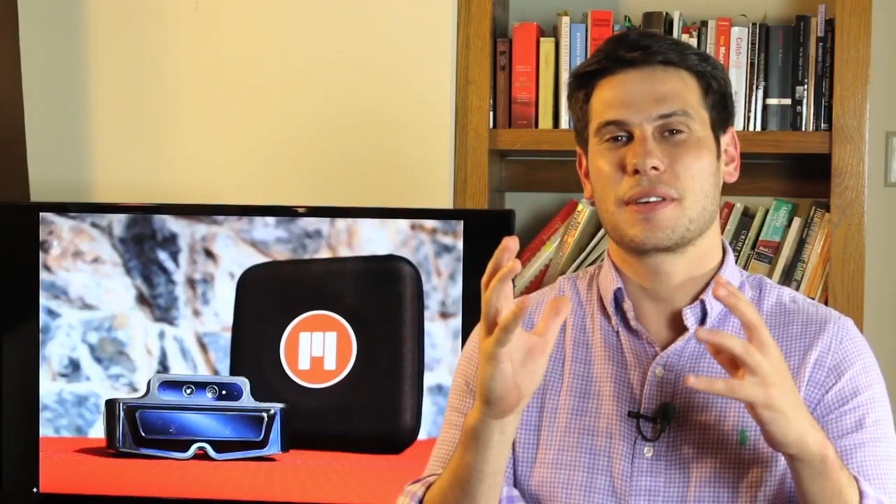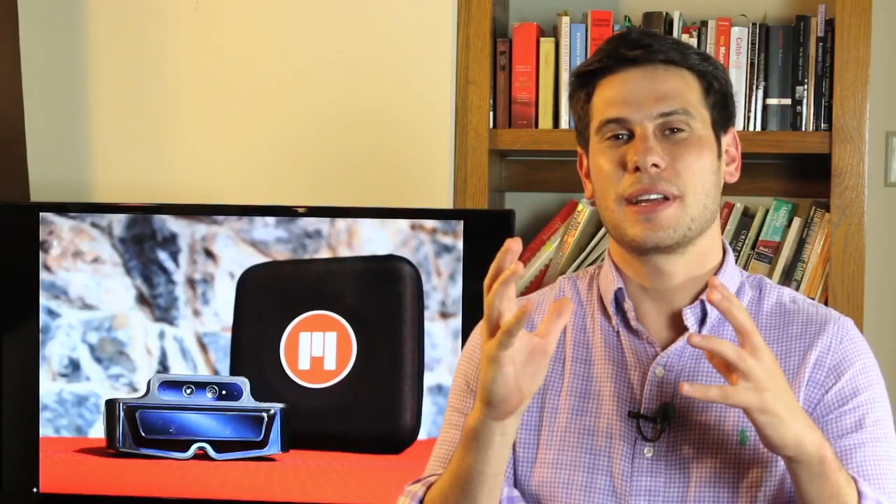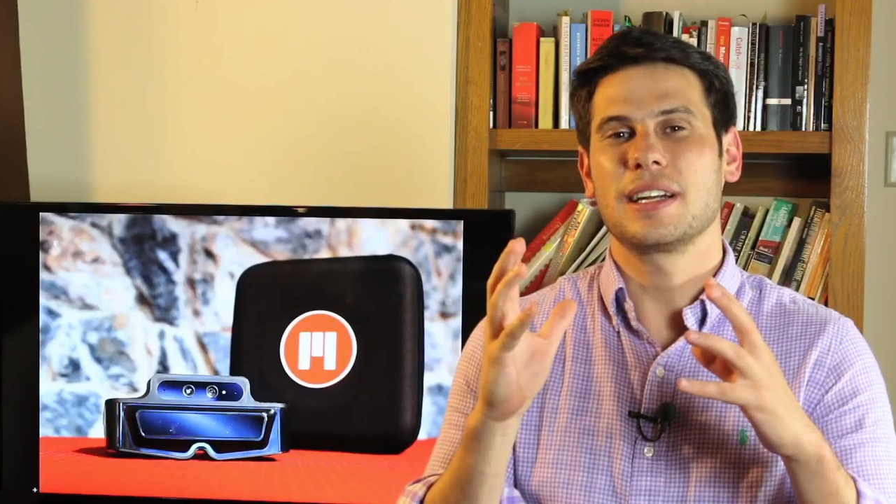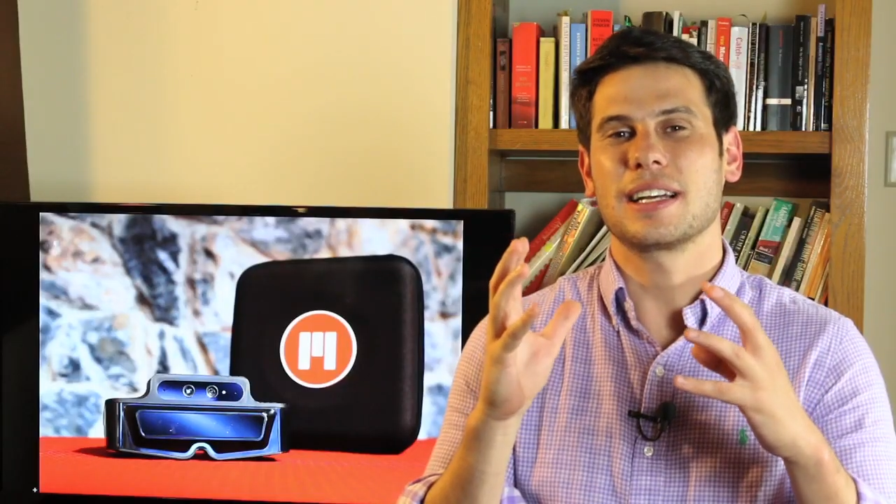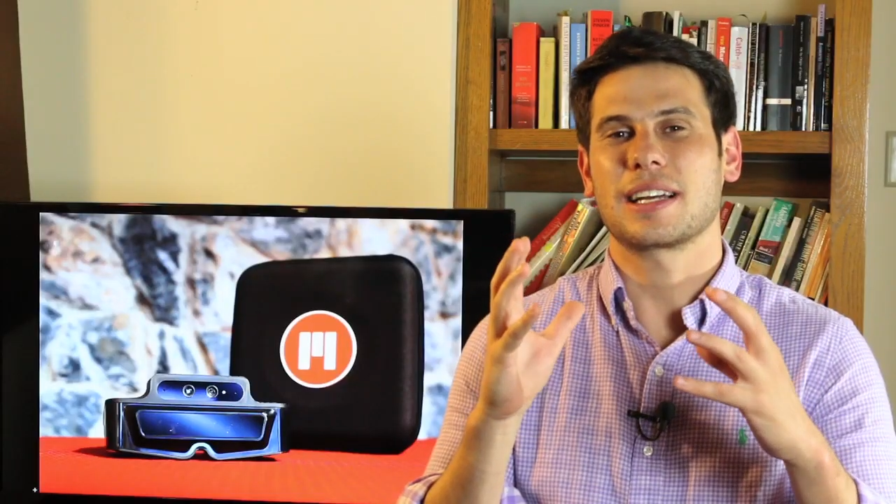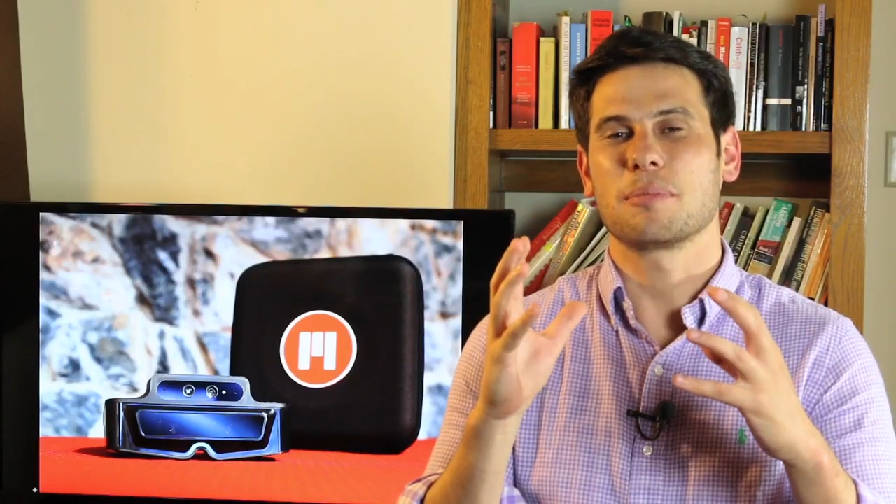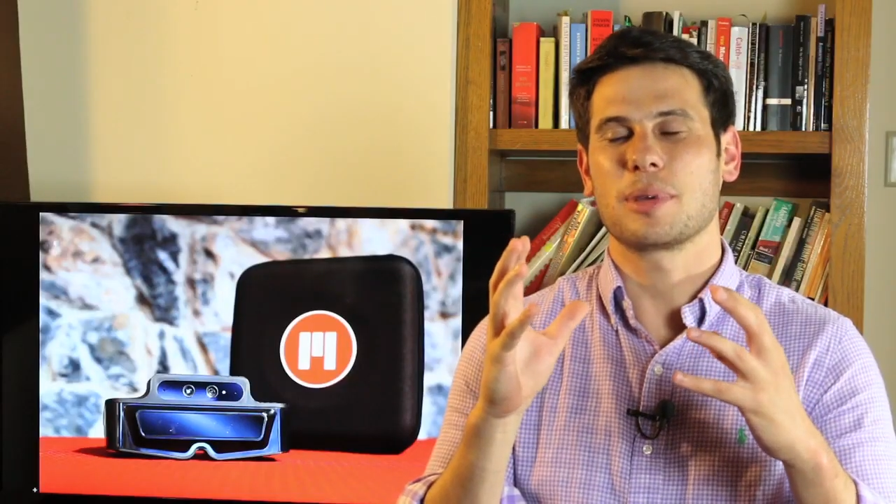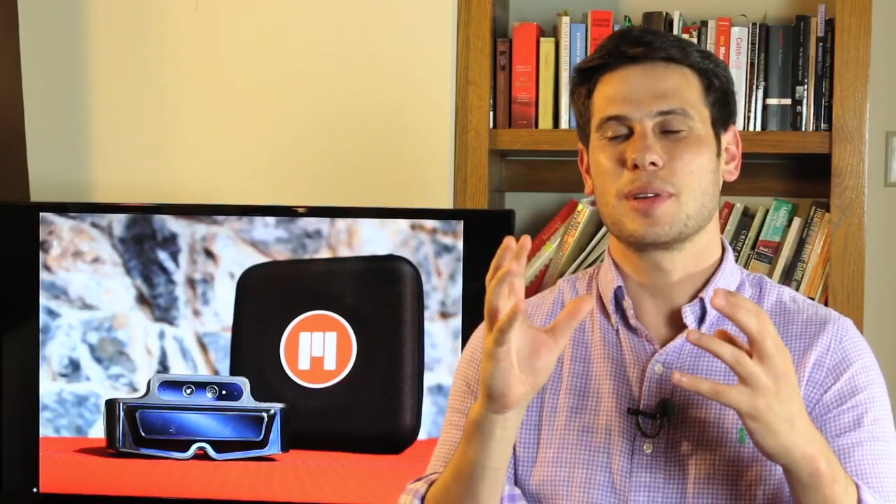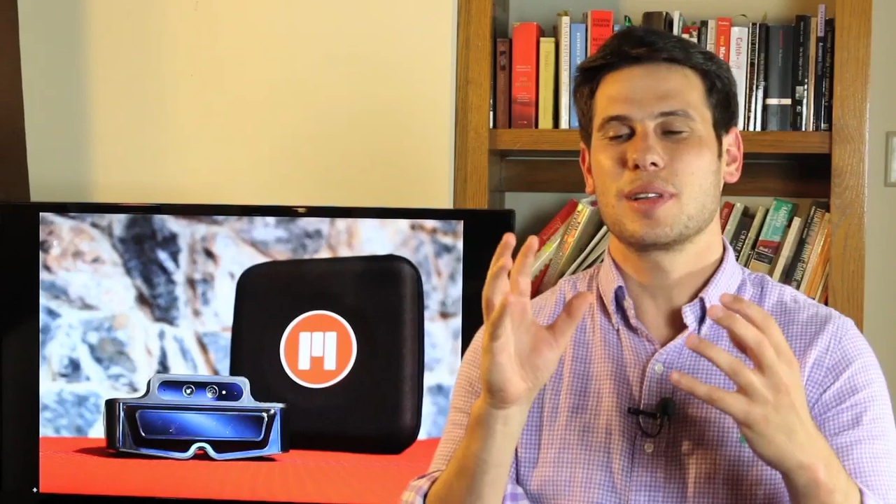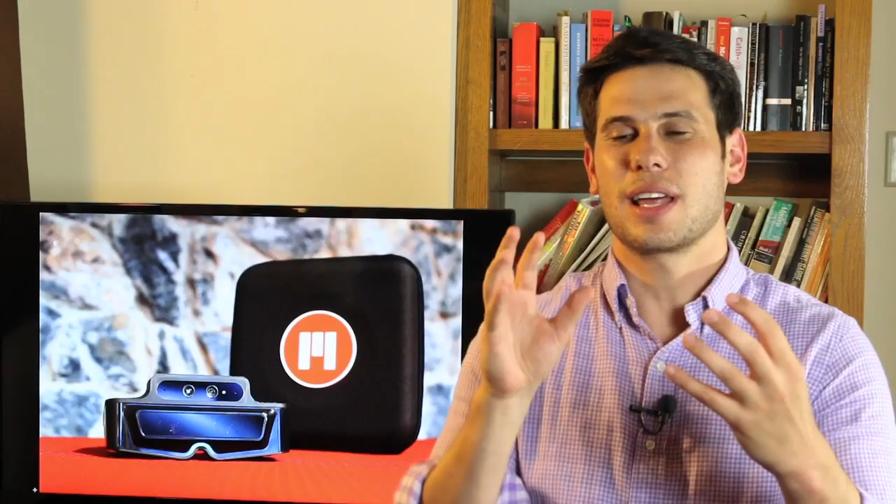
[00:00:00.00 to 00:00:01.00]
created a
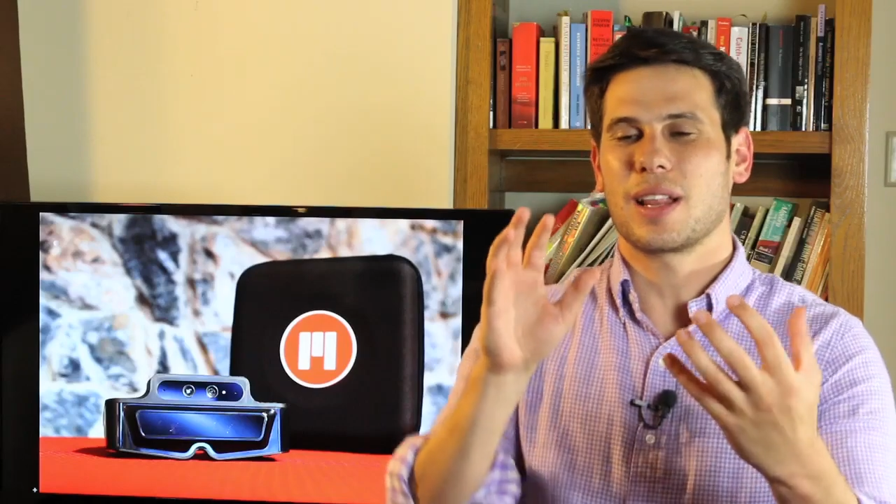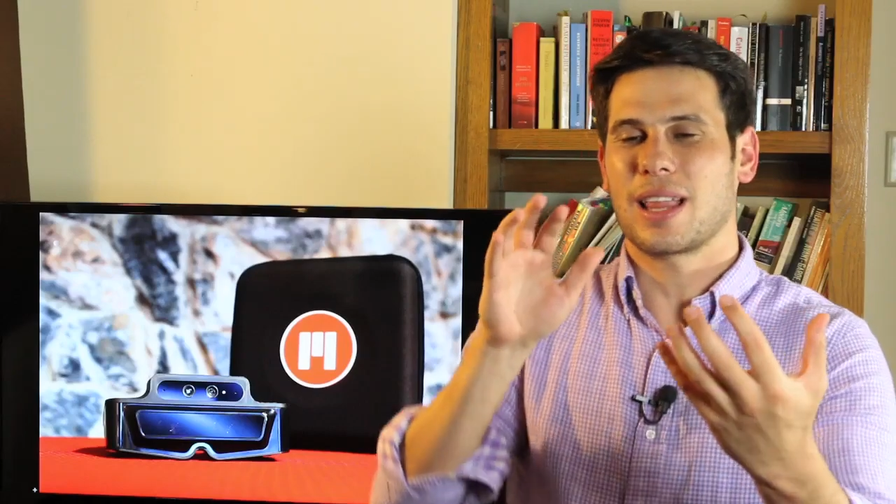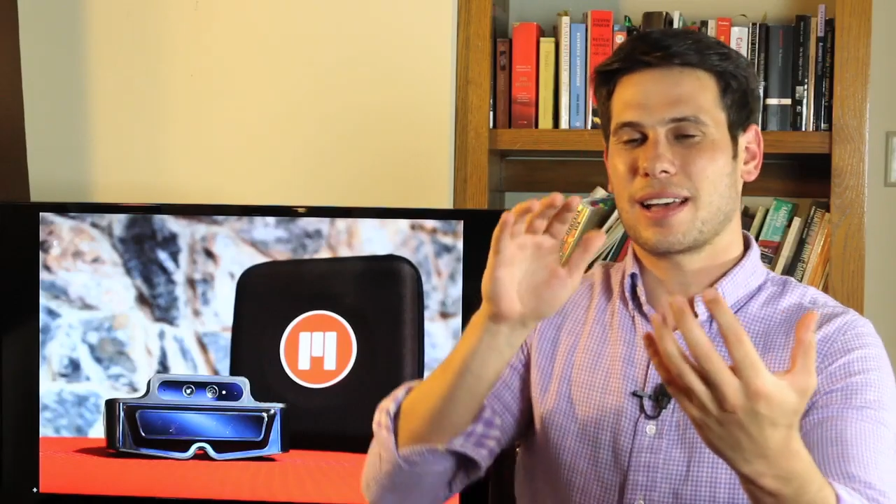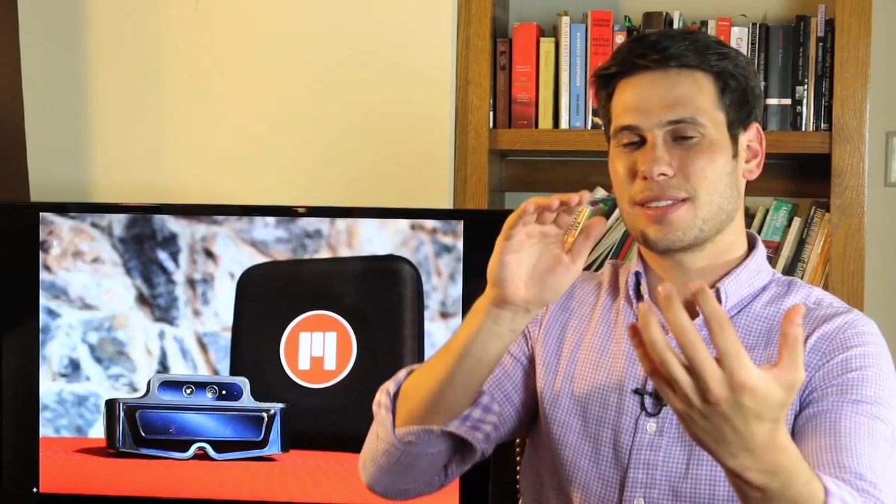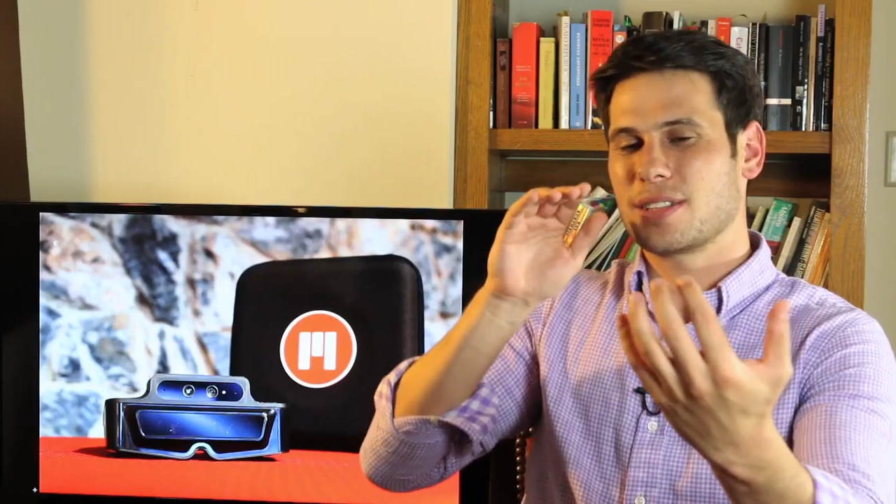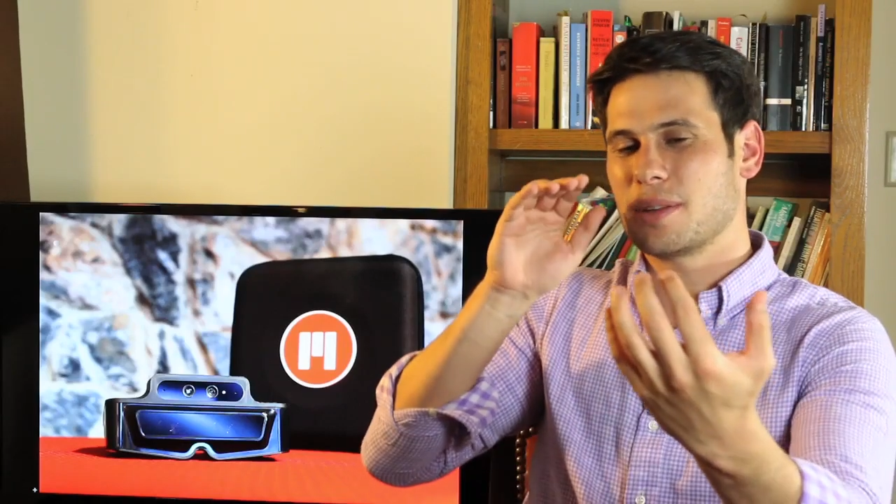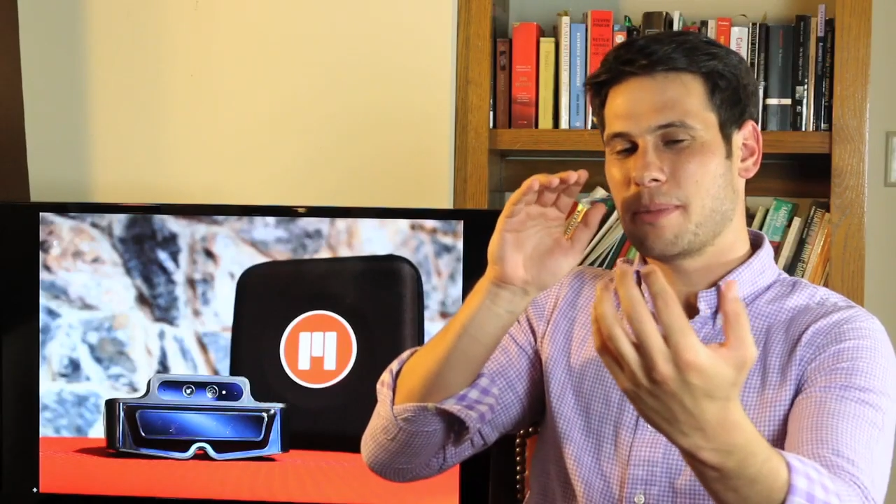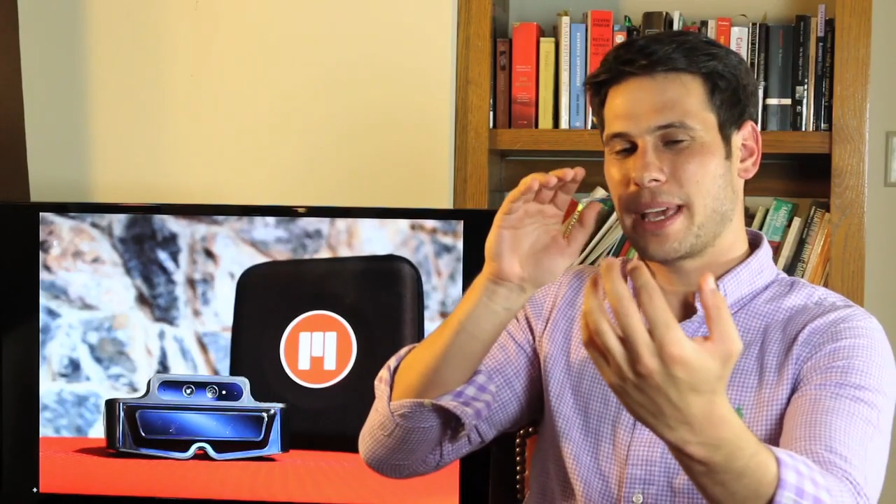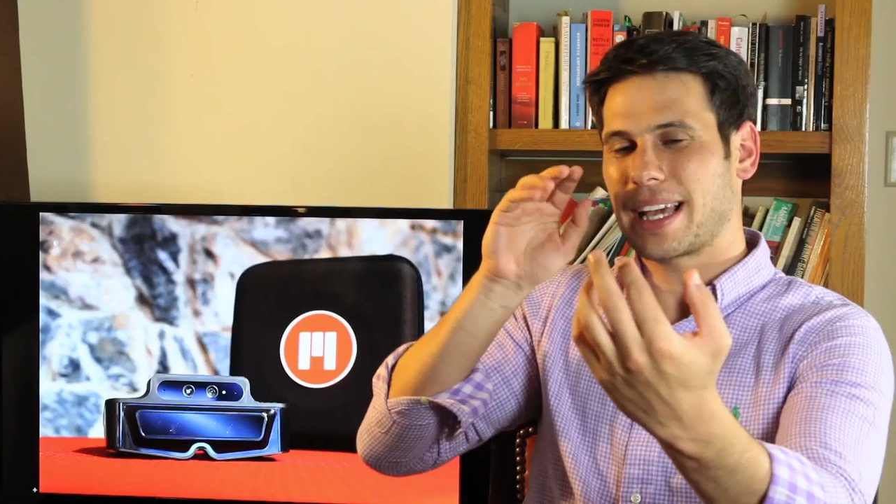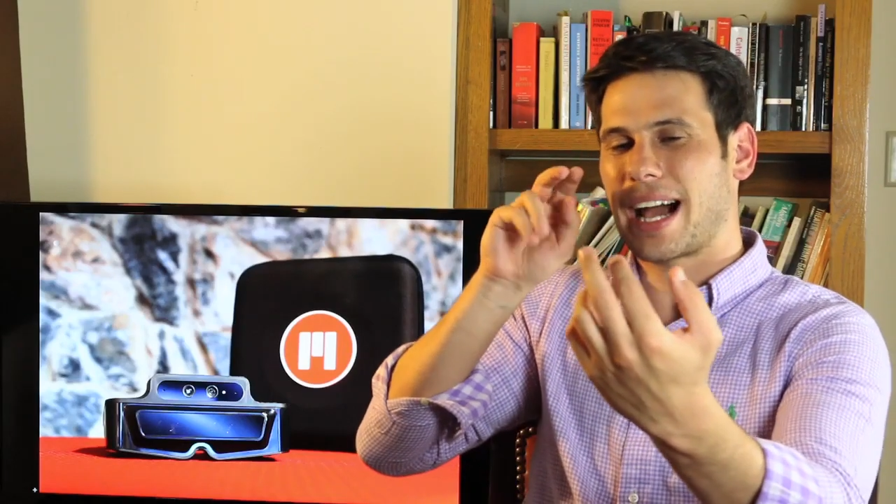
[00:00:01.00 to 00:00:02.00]
computer that allows you to
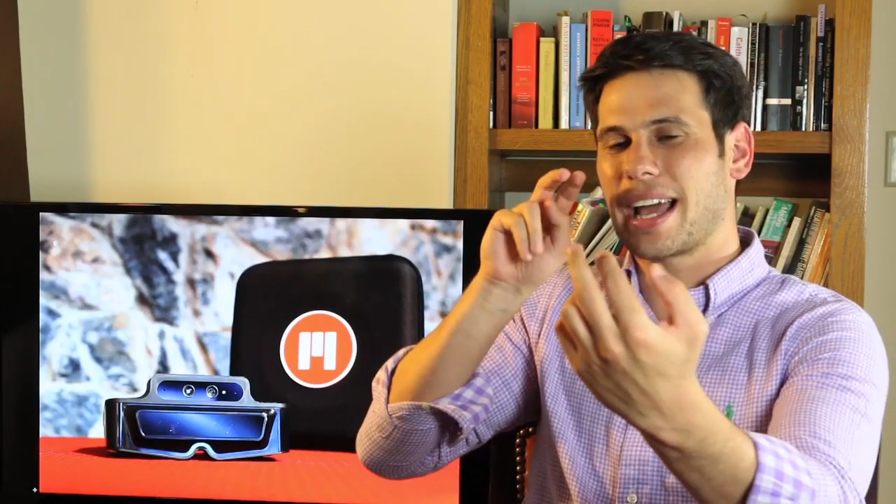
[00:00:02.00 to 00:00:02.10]
make